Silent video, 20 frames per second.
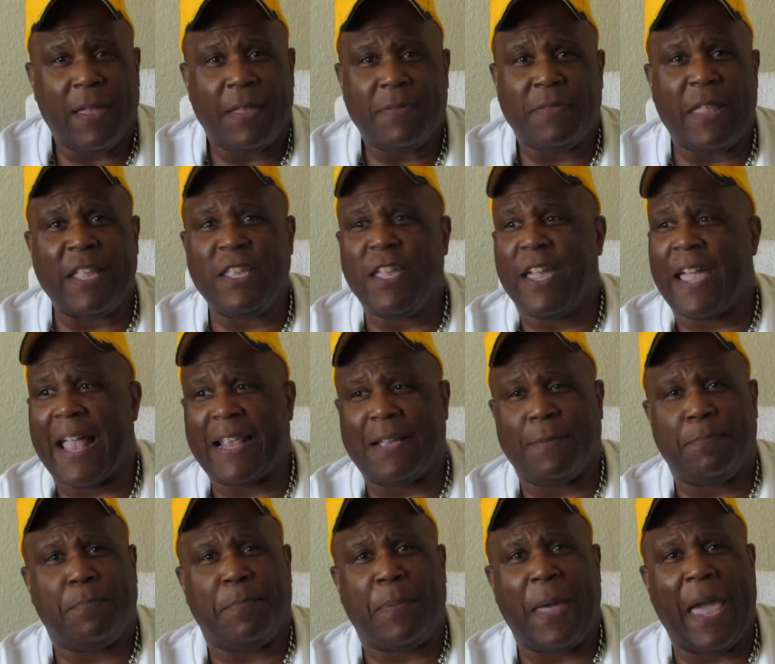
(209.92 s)
Then you got to
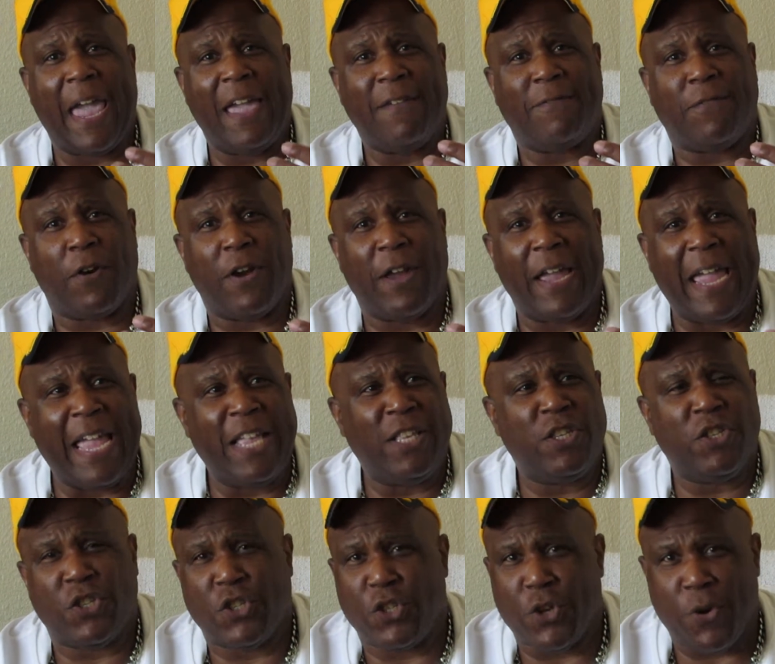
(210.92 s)
pay for
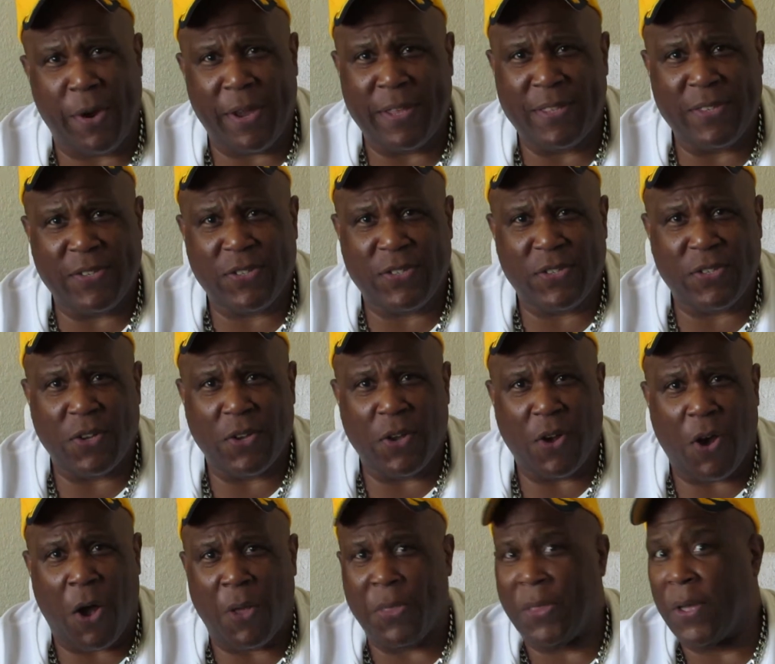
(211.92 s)
insurance
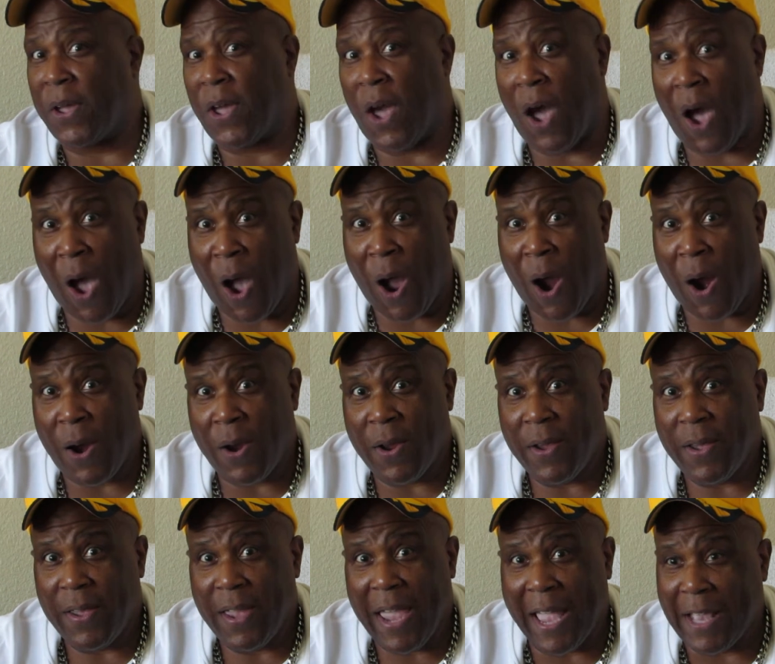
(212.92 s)
on the car
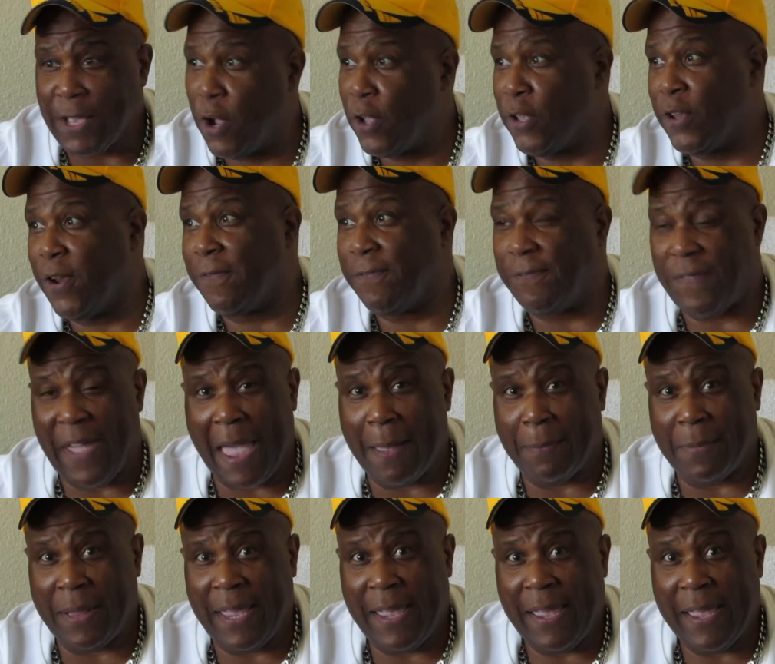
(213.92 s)
and on your
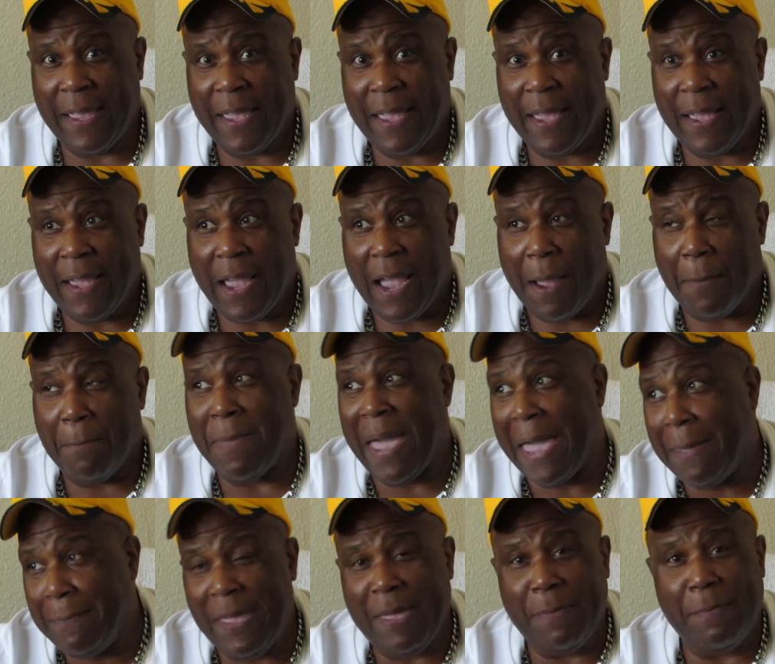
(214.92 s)
family.
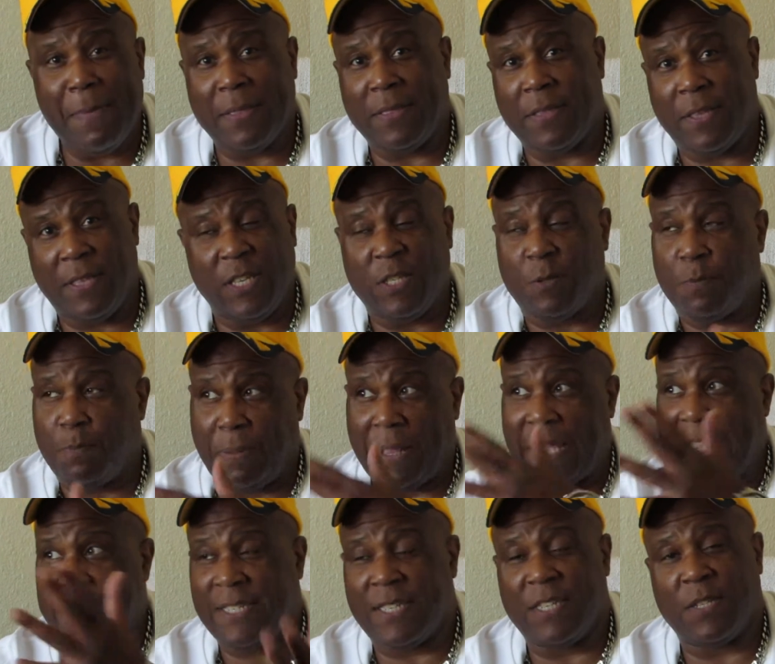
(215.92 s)
Maybe these
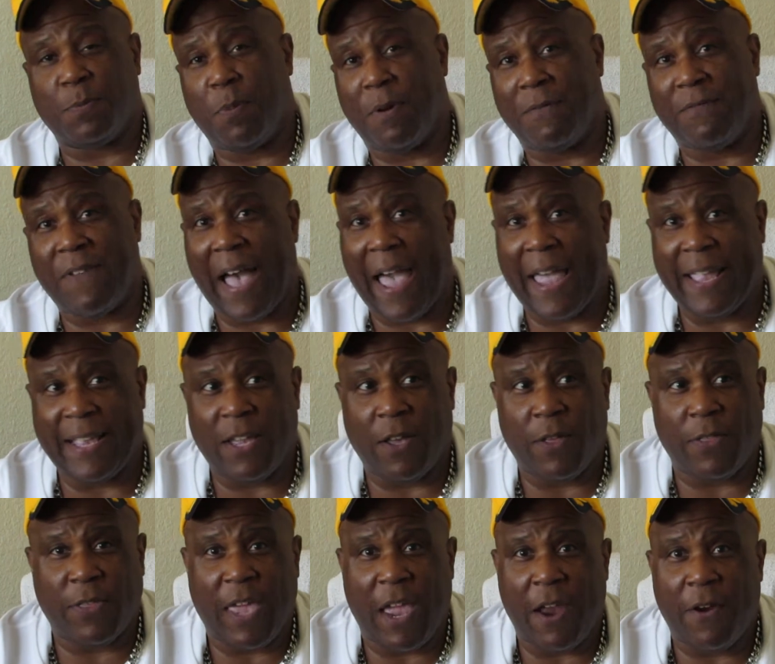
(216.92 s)
places provide
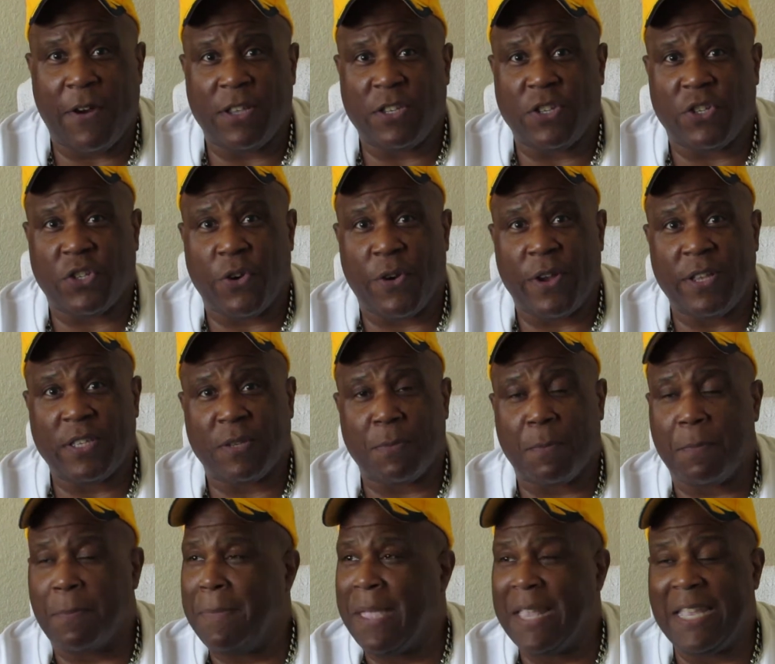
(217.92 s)
health care insurance.
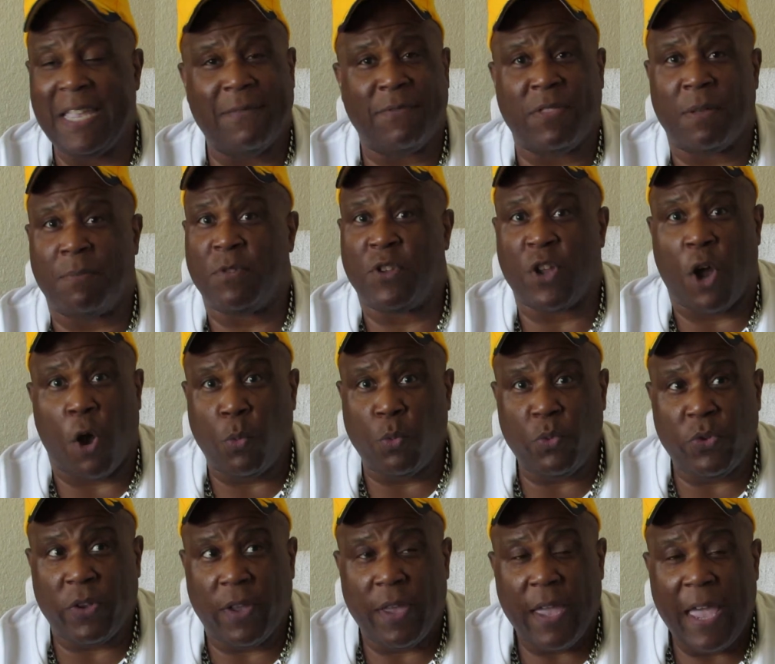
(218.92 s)
Many of them don't.
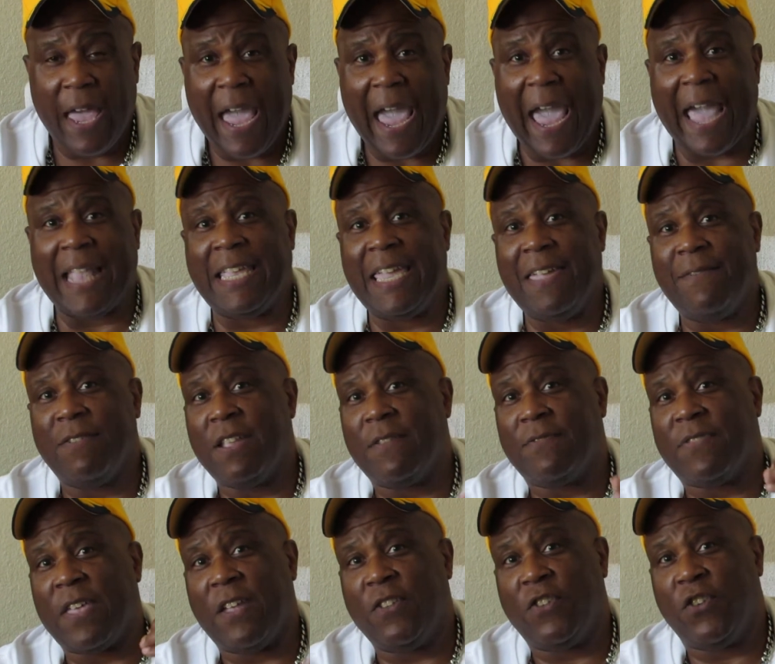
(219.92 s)
And even if
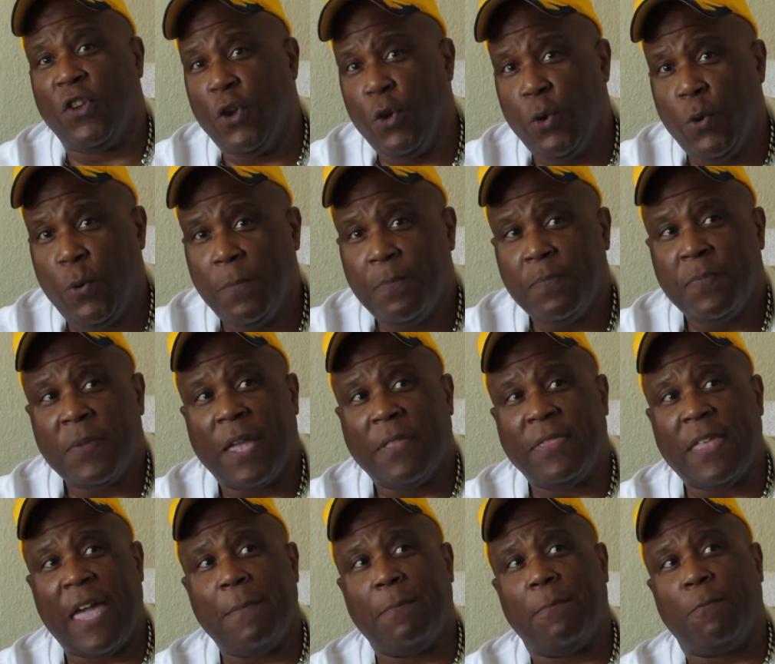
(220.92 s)
they do,
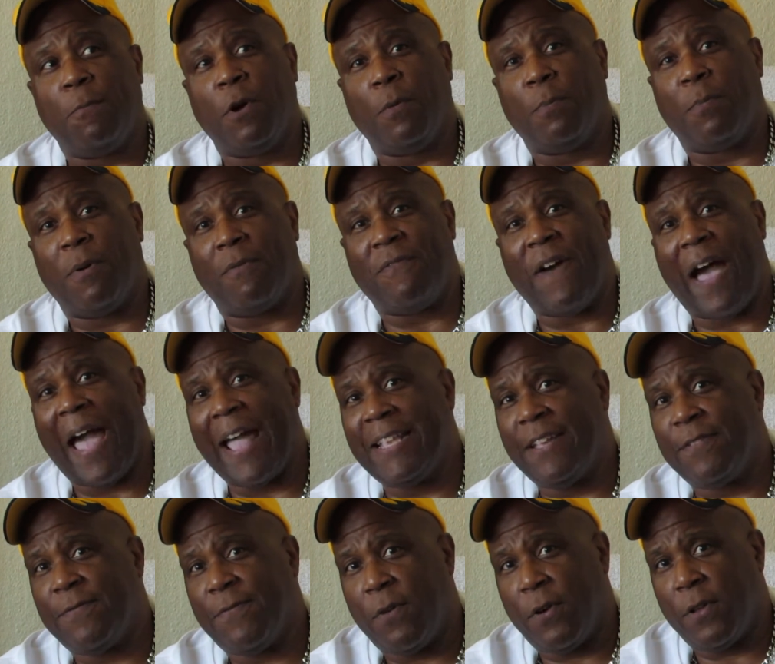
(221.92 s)
they will provide
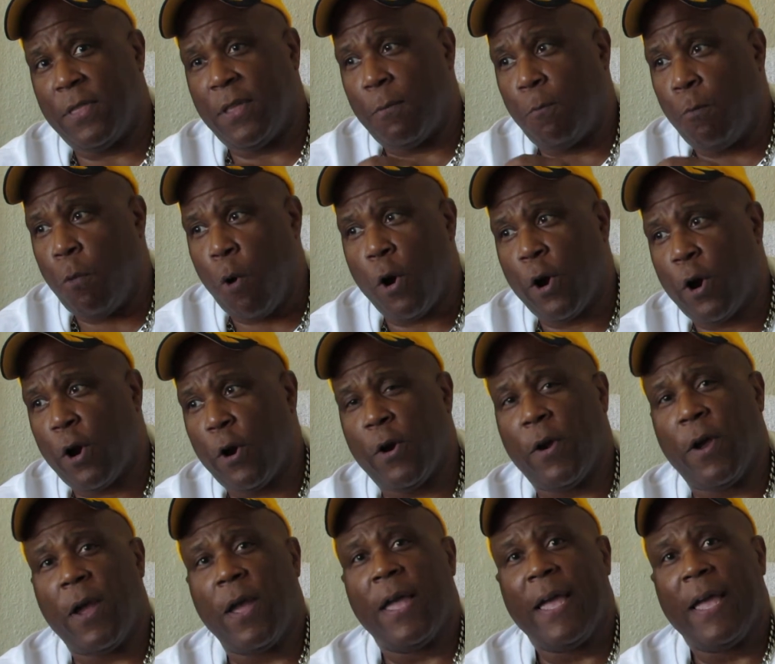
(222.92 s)
it for the worker